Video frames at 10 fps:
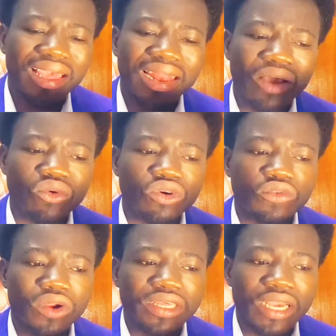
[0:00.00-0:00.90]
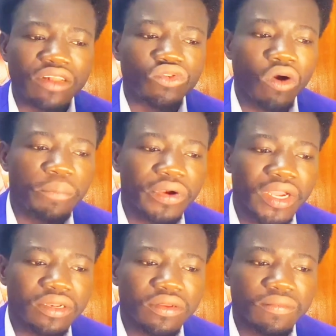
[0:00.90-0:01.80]
a language for the child to
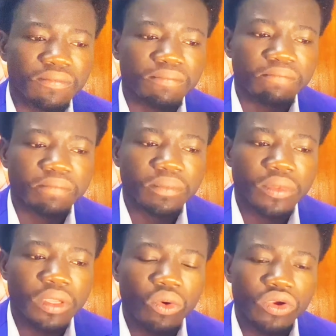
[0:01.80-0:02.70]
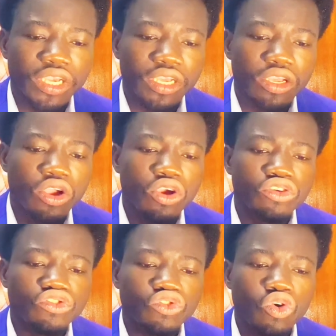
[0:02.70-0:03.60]
comprehend. Okay,
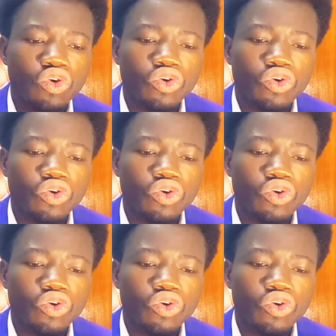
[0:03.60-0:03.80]
so